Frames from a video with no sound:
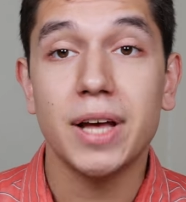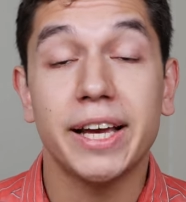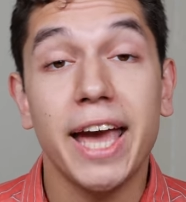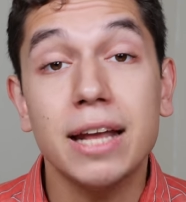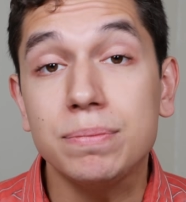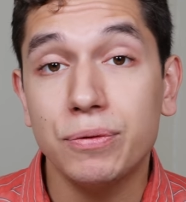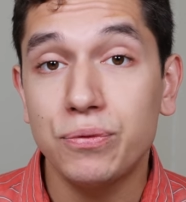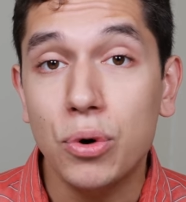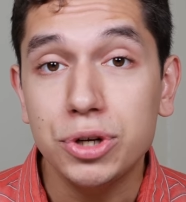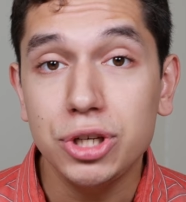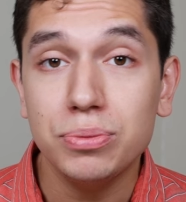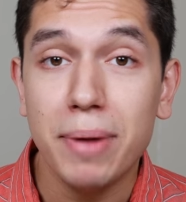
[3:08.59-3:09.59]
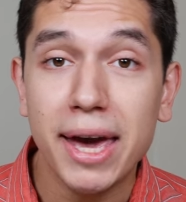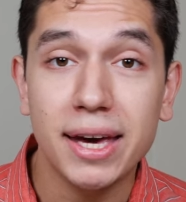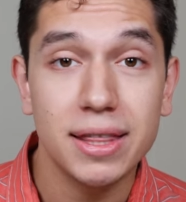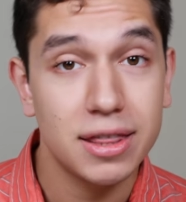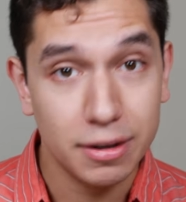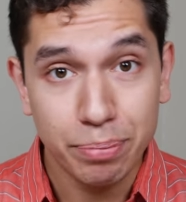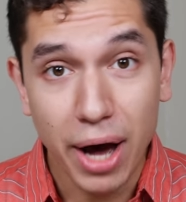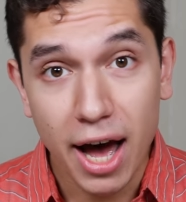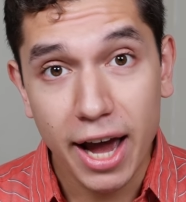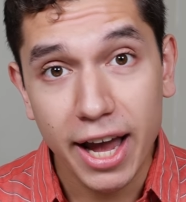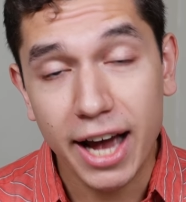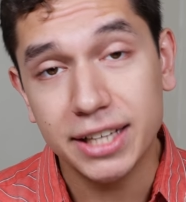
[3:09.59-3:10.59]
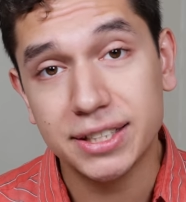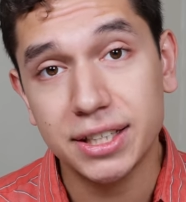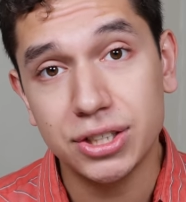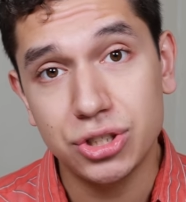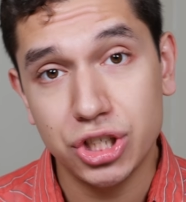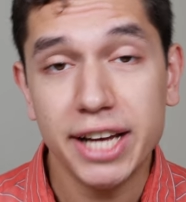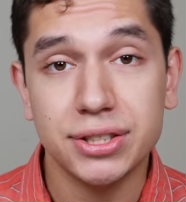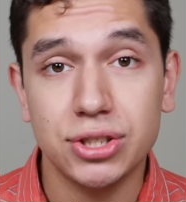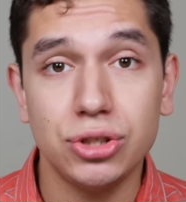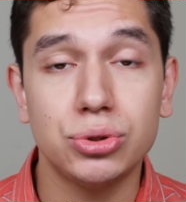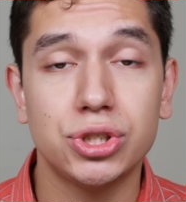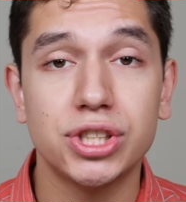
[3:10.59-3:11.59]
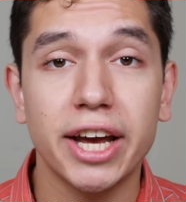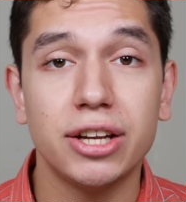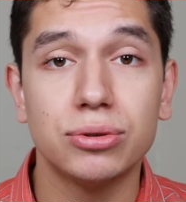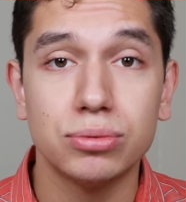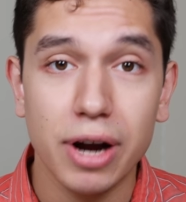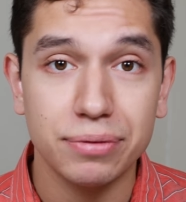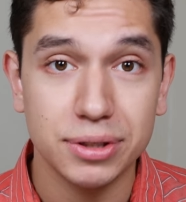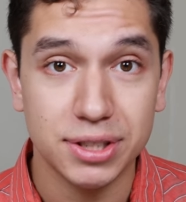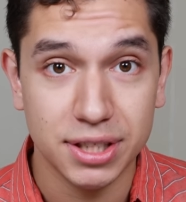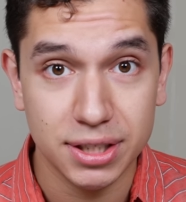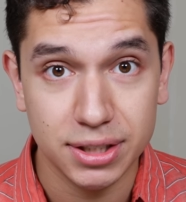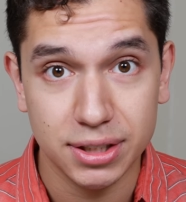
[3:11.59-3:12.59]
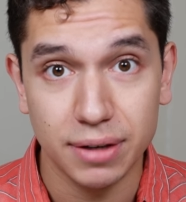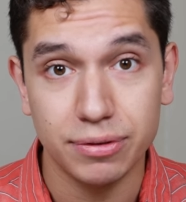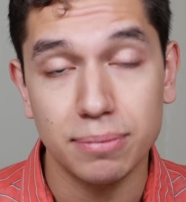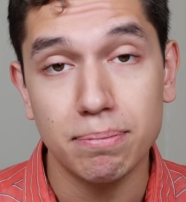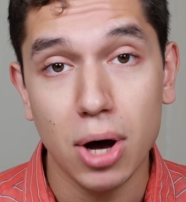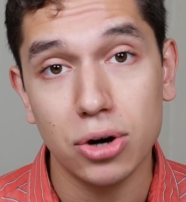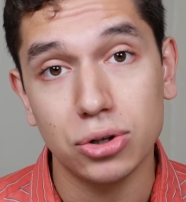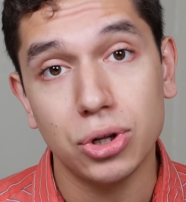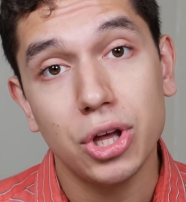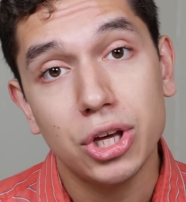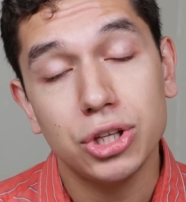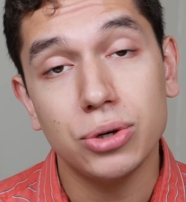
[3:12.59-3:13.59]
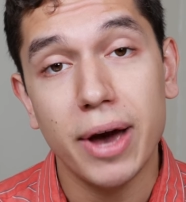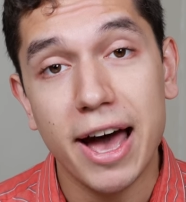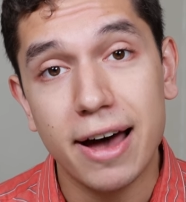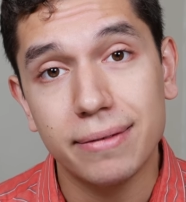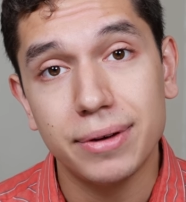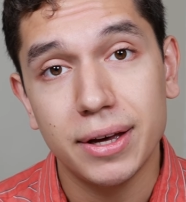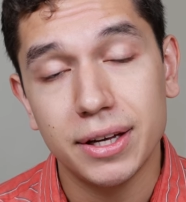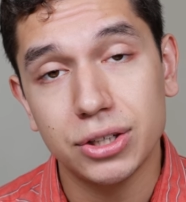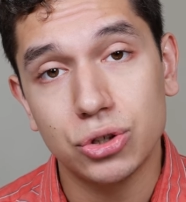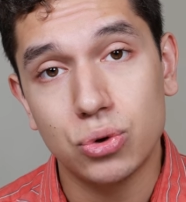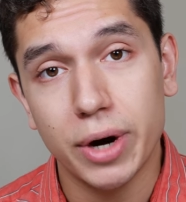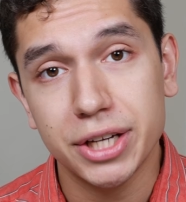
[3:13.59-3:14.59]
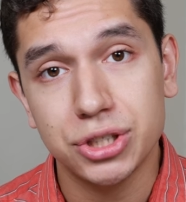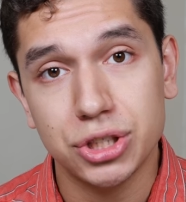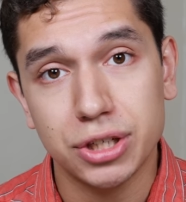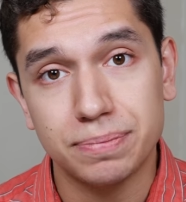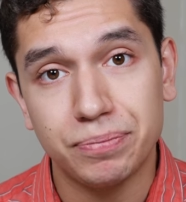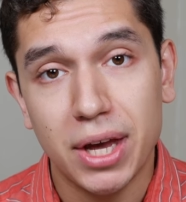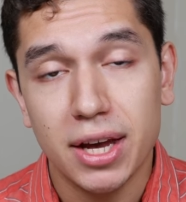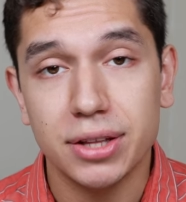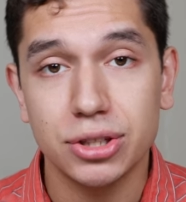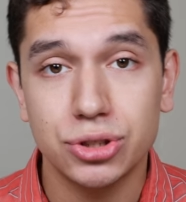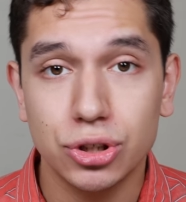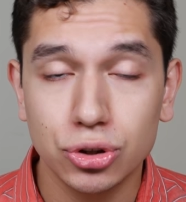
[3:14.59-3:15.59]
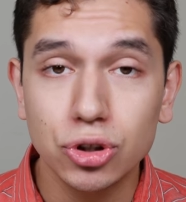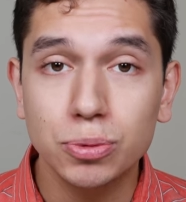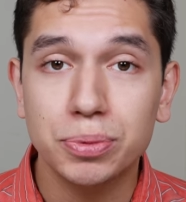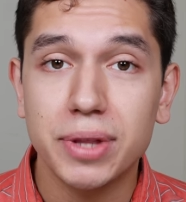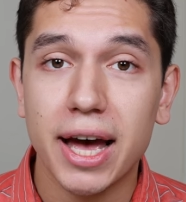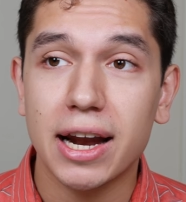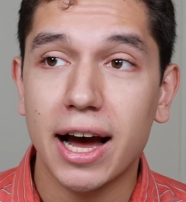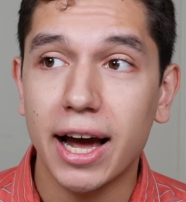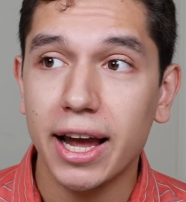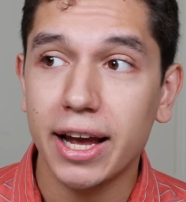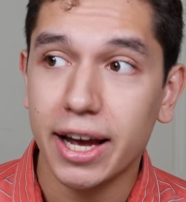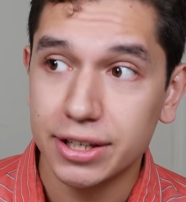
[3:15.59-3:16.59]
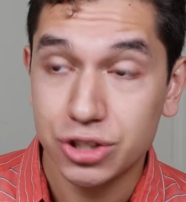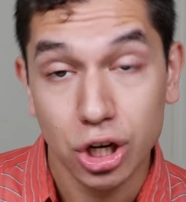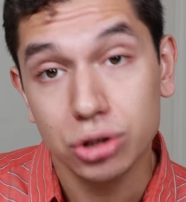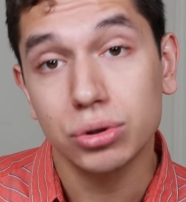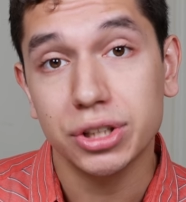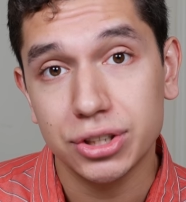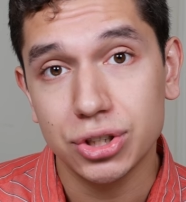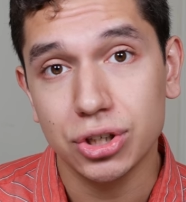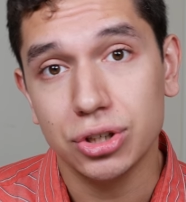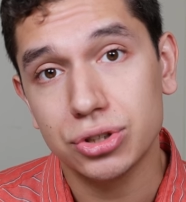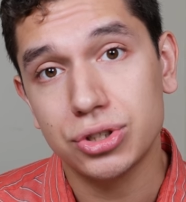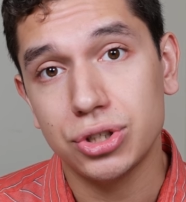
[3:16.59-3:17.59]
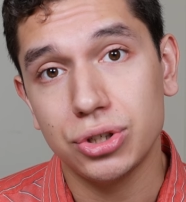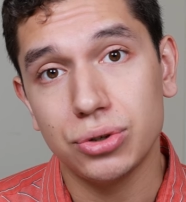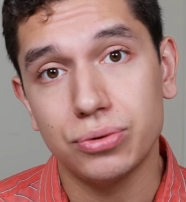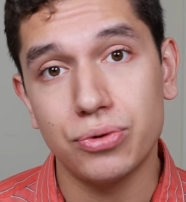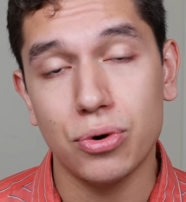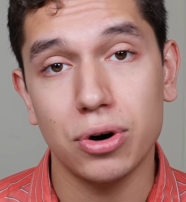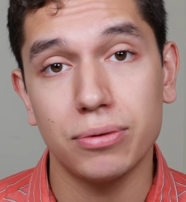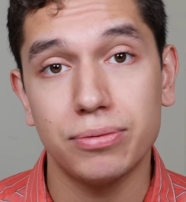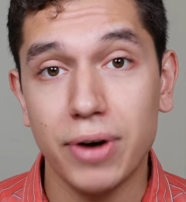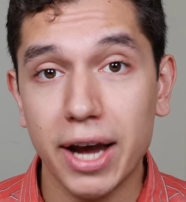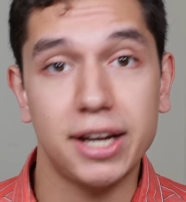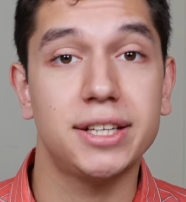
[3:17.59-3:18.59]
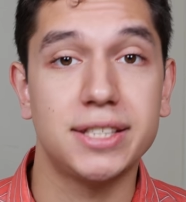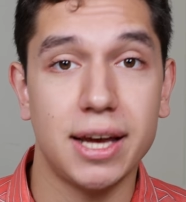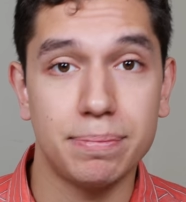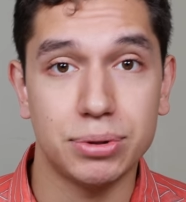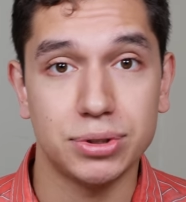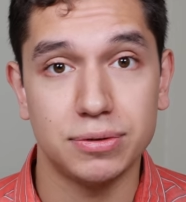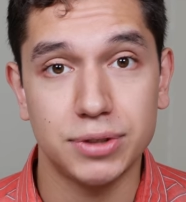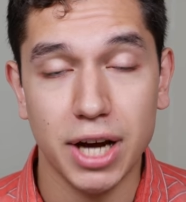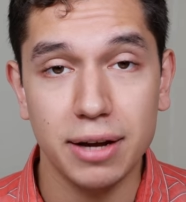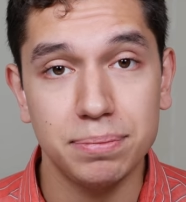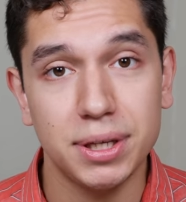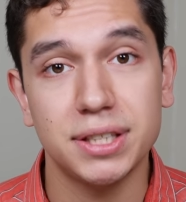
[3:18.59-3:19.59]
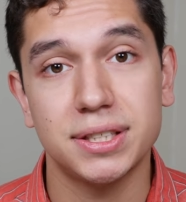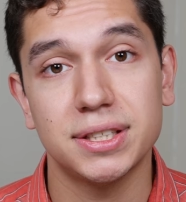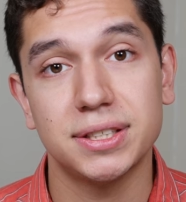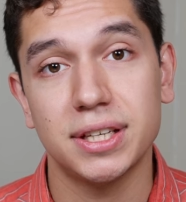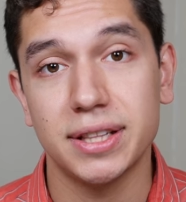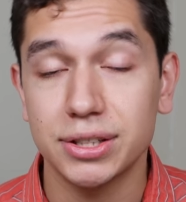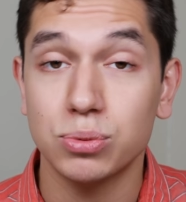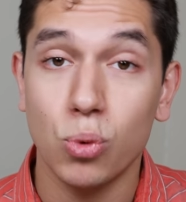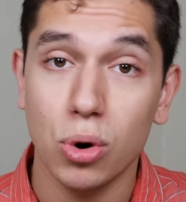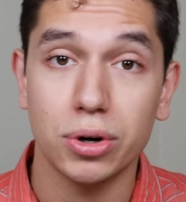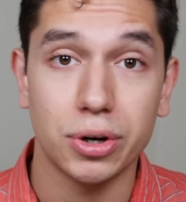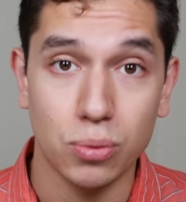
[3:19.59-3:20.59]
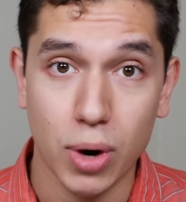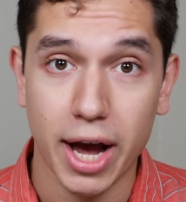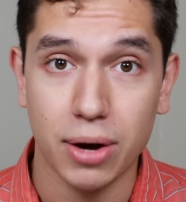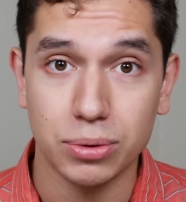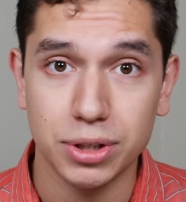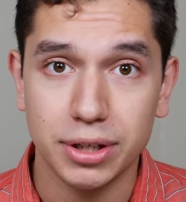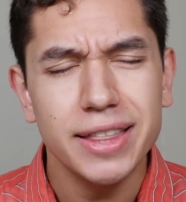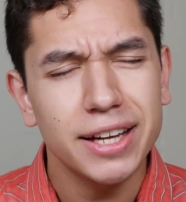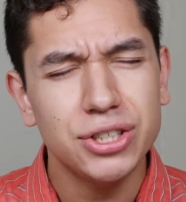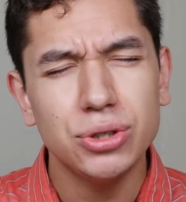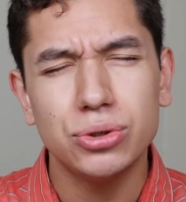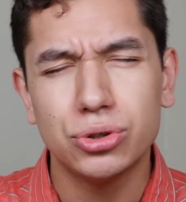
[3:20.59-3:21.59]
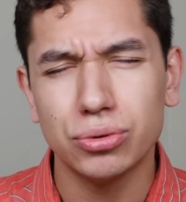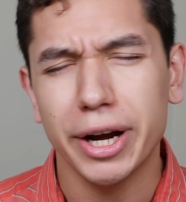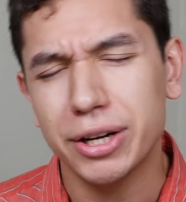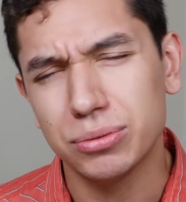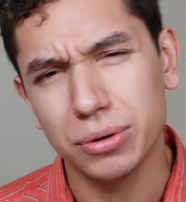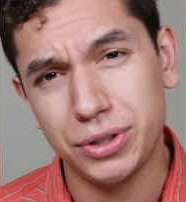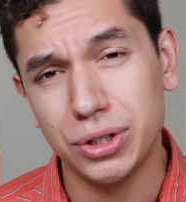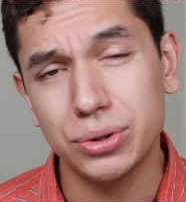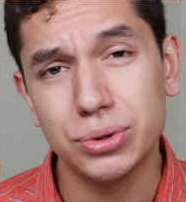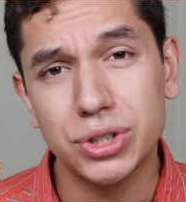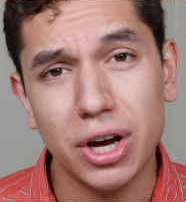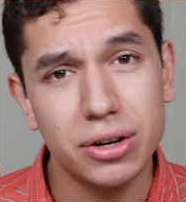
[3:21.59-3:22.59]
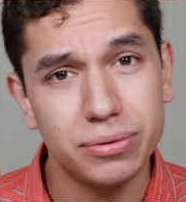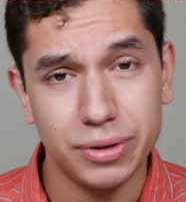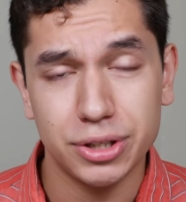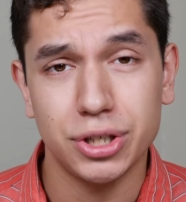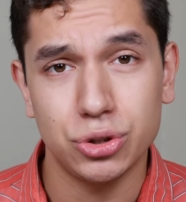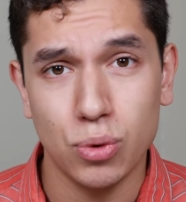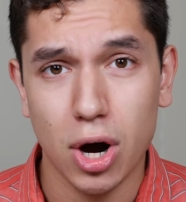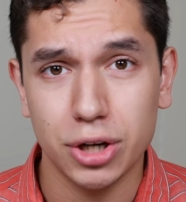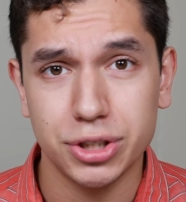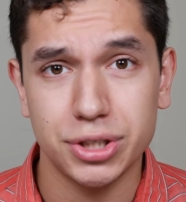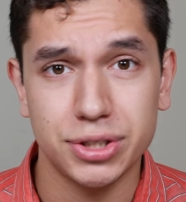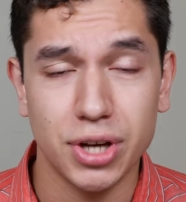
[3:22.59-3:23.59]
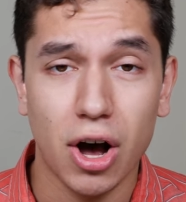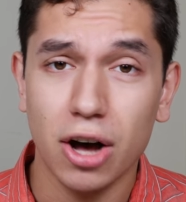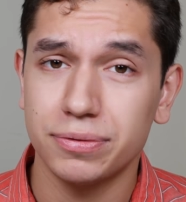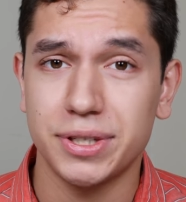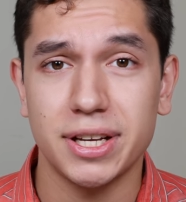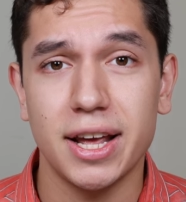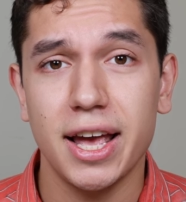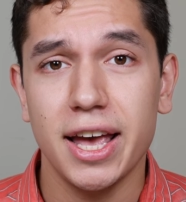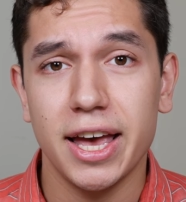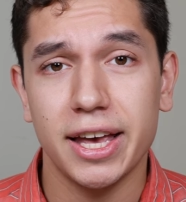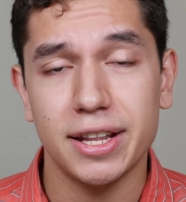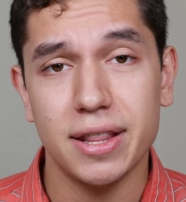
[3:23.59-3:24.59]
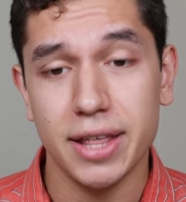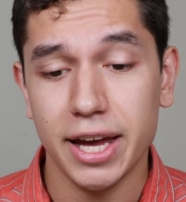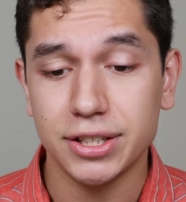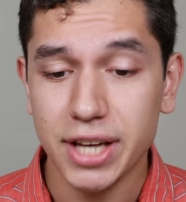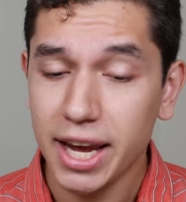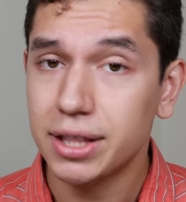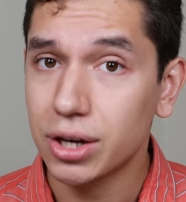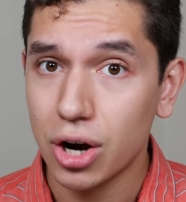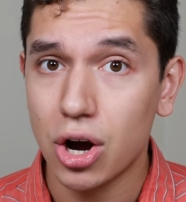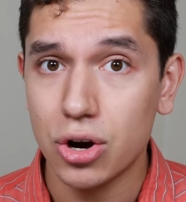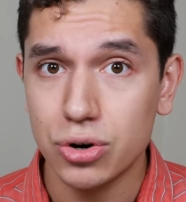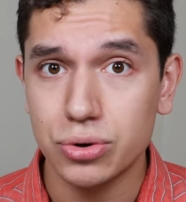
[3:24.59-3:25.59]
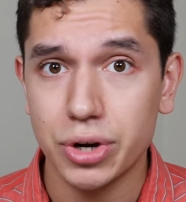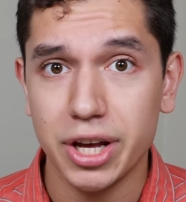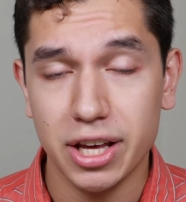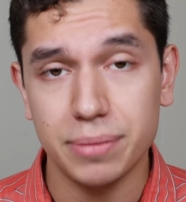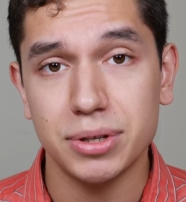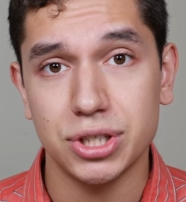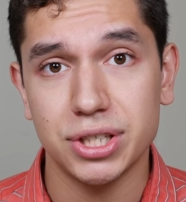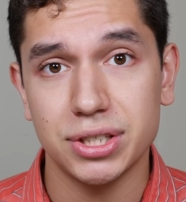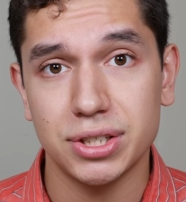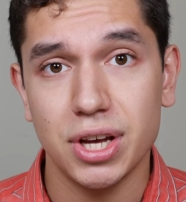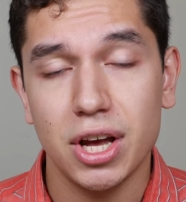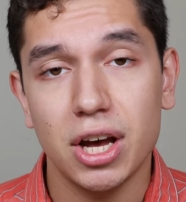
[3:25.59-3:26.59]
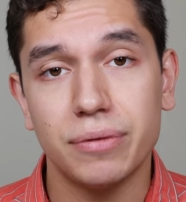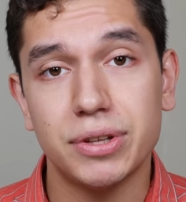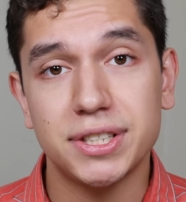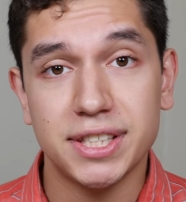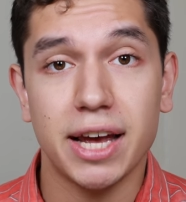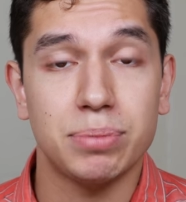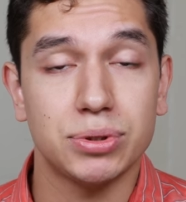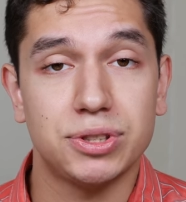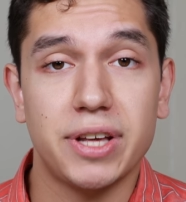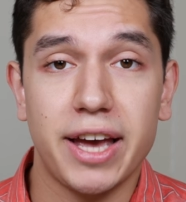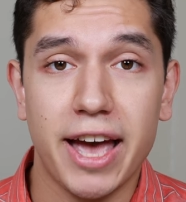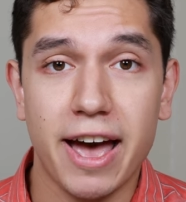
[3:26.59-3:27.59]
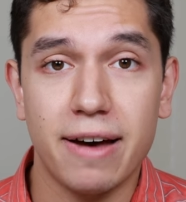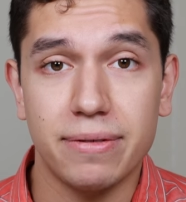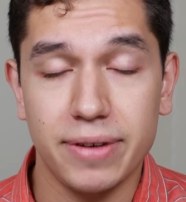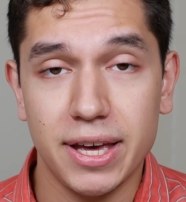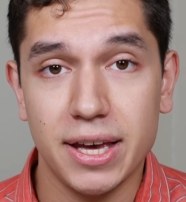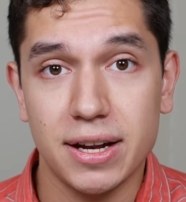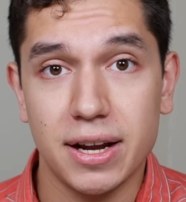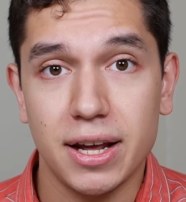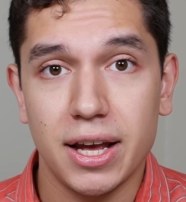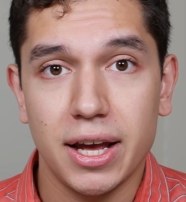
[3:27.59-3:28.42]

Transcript: Again, before you make the buy, I suggest you cite references of the model you have in question. And there's a group that I generally turn to for fine examples of timepieces, and that's Worn and Wound. They do great reviews on vintage watches often, and they take their own images of the samples they have in.